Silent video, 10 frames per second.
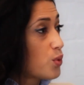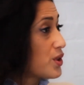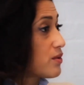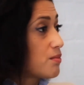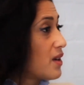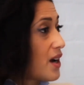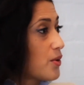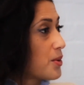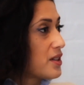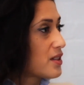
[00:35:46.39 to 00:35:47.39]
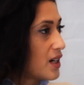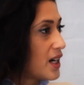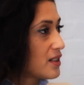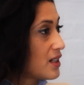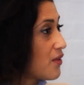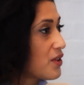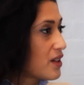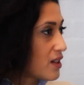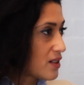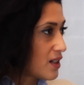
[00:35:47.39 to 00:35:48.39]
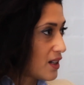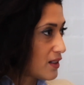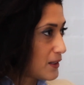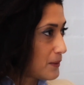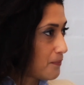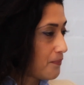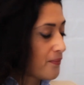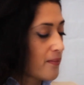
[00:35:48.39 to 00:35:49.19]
was everyone is connected. Everything is connected.